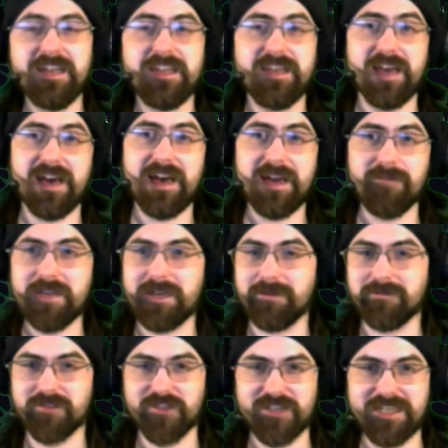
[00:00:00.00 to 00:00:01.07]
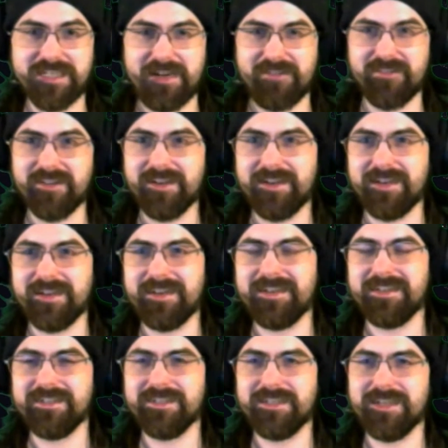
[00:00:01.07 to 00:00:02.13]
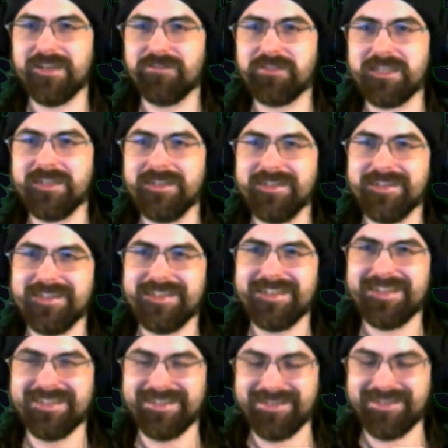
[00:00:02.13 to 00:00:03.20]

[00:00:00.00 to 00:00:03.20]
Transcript: Yeah, Amy comes straight down. She loves it.